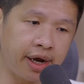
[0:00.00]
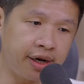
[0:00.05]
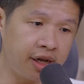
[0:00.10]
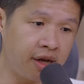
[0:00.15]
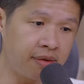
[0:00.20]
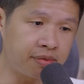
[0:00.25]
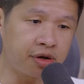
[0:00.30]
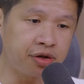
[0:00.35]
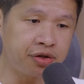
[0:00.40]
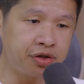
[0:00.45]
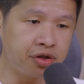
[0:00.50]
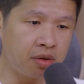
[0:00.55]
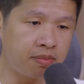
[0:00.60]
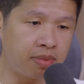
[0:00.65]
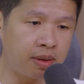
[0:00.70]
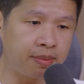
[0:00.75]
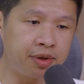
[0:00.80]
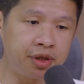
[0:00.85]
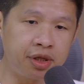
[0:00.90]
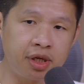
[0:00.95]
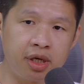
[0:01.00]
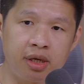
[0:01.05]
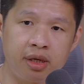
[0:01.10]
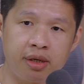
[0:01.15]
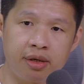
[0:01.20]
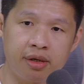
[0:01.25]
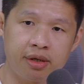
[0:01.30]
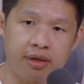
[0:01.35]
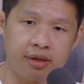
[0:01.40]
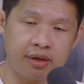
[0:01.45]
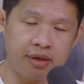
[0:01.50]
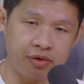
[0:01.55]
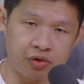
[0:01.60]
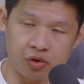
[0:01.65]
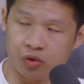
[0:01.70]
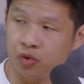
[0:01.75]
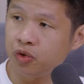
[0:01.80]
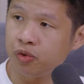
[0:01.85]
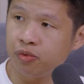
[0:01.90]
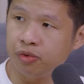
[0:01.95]
And then of course your property is
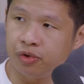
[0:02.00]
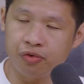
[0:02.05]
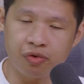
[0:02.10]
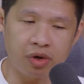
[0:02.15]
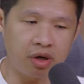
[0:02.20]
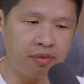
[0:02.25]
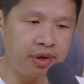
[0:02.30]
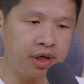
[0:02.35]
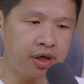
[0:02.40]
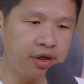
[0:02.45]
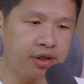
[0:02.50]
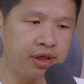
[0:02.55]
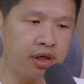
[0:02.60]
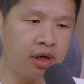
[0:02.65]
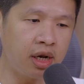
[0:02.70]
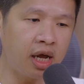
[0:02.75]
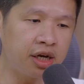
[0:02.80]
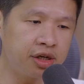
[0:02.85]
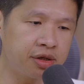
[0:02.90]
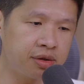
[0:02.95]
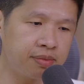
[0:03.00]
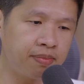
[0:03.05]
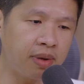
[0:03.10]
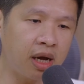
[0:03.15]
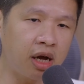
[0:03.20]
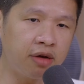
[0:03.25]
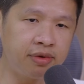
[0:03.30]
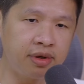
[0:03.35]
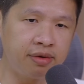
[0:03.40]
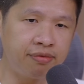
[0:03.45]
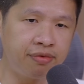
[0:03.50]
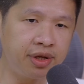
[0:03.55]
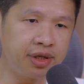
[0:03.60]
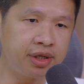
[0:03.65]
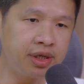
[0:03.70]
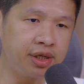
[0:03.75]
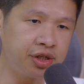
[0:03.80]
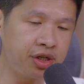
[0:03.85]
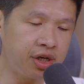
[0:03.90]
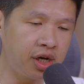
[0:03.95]
also will do well because a large part of the
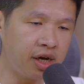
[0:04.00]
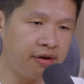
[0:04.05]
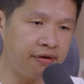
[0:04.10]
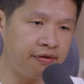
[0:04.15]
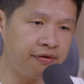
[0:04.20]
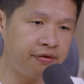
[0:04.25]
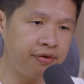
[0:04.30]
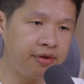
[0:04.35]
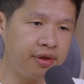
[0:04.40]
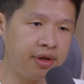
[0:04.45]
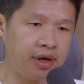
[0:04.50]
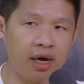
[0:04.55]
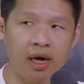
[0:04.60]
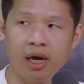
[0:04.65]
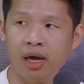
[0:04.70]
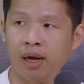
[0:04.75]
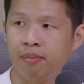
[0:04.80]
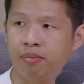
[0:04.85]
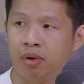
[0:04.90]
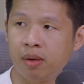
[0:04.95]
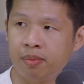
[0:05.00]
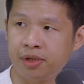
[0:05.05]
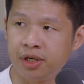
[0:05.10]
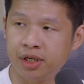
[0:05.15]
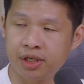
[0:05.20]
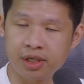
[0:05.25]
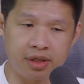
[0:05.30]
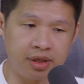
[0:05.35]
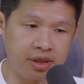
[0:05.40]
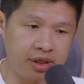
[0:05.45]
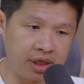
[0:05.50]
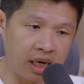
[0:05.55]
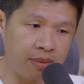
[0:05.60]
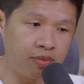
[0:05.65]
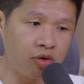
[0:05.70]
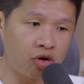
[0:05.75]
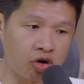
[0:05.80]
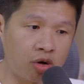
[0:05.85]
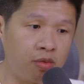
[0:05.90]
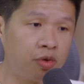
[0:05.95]
REITs actually have their properties in
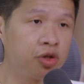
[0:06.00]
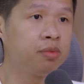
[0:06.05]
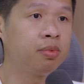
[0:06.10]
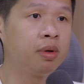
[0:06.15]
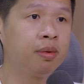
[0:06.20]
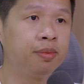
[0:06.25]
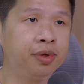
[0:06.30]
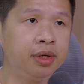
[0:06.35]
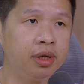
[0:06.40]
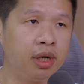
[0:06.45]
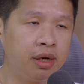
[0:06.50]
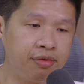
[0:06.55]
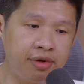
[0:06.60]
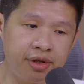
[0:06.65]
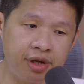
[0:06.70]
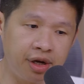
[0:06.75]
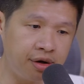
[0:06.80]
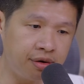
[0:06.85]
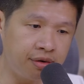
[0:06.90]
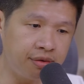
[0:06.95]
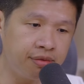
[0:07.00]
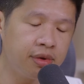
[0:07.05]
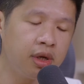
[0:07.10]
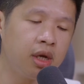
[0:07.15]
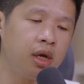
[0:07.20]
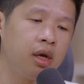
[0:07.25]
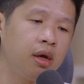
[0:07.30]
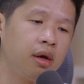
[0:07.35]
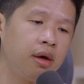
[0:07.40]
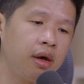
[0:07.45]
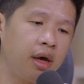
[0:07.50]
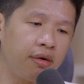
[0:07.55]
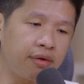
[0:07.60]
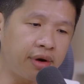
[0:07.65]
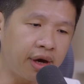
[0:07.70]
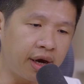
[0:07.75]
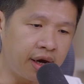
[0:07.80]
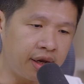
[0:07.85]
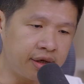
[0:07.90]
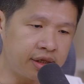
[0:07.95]
Singapore, commercial property like retail,
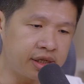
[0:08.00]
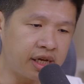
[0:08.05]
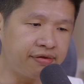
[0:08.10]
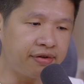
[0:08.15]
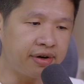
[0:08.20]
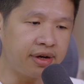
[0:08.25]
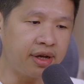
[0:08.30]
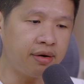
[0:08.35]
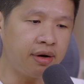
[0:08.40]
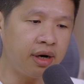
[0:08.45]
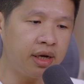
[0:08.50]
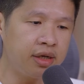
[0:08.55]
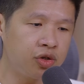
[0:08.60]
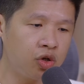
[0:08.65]
healthcare and stuff like that, right?